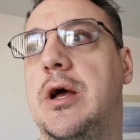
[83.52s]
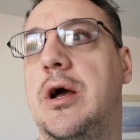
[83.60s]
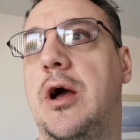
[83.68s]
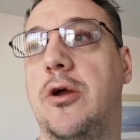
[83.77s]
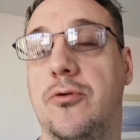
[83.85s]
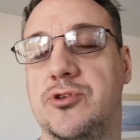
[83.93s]

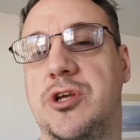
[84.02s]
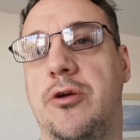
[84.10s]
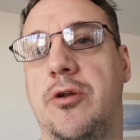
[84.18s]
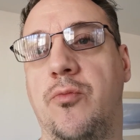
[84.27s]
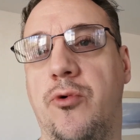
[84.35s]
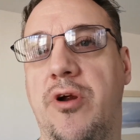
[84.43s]
I also
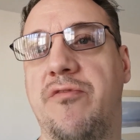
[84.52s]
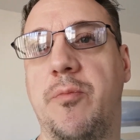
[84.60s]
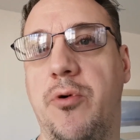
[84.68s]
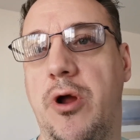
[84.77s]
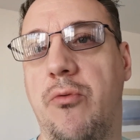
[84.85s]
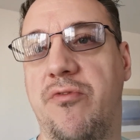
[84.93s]
didn't want to have to
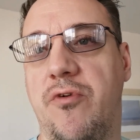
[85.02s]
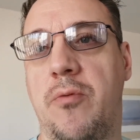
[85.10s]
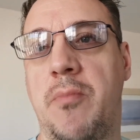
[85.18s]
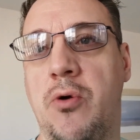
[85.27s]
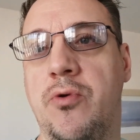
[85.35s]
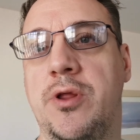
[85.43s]
put up with her
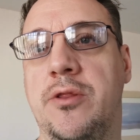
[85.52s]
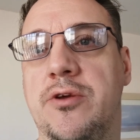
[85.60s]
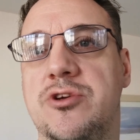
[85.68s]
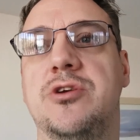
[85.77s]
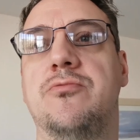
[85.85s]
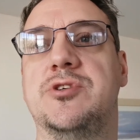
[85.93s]
moaning
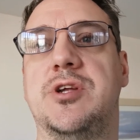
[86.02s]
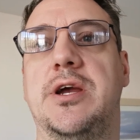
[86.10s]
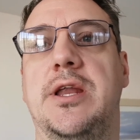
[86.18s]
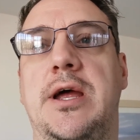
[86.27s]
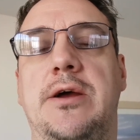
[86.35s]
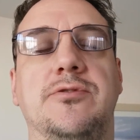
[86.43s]
that she was stuck
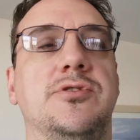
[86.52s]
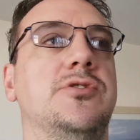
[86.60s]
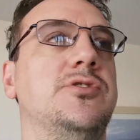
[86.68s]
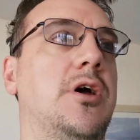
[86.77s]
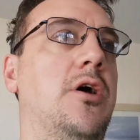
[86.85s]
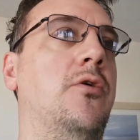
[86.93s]
in the house.
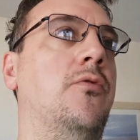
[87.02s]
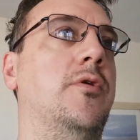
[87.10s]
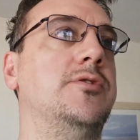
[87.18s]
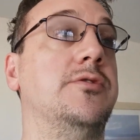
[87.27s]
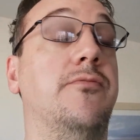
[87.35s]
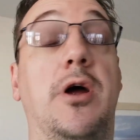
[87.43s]
So
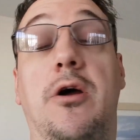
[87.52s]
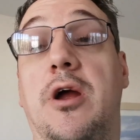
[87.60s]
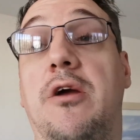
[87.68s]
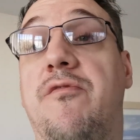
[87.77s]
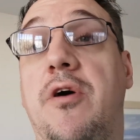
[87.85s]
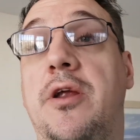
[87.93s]
I said, right,
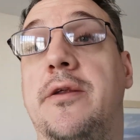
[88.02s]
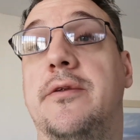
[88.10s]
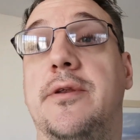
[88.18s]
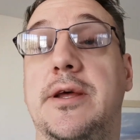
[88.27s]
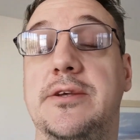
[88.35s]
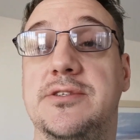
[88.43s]
okay,
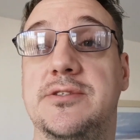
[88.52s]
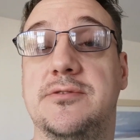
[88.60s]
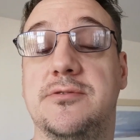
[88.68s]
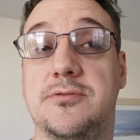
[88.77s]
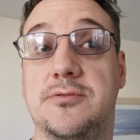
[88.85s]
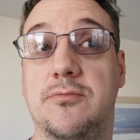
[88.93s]
fine,
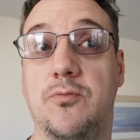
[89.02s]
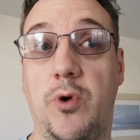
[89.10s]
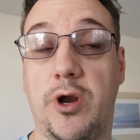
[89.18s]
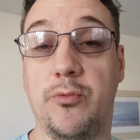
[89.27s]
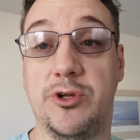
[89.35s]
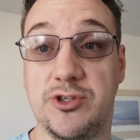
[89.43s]

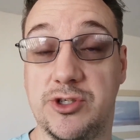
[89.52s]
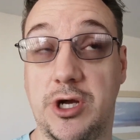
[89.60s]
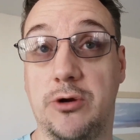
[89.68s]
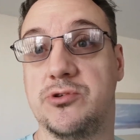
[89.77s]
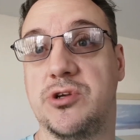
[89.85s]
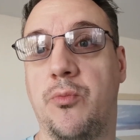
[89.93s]
why don't we just
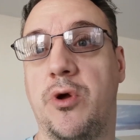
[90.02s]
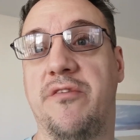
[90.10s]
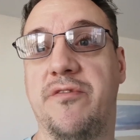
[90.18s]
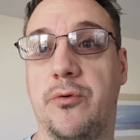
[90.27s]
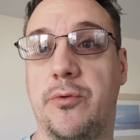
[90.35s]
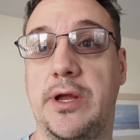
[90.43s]
go somewhere
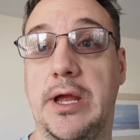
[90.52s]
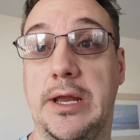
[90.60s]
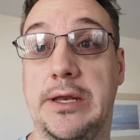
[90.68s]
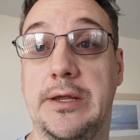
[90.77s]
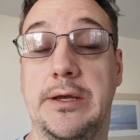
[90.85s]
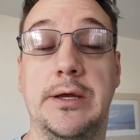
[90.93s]
for the
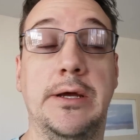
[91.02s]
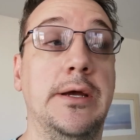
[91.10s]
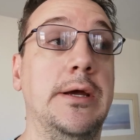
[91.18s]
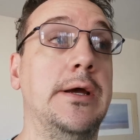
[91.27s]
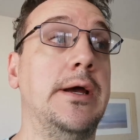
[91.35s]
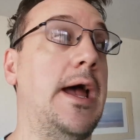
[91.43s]
weekend
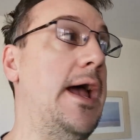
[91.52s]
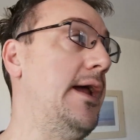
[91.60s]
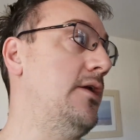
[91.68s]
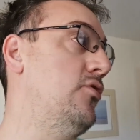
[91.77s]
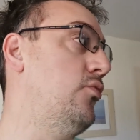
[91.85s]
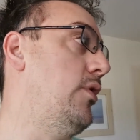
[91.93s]

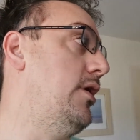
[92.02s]
and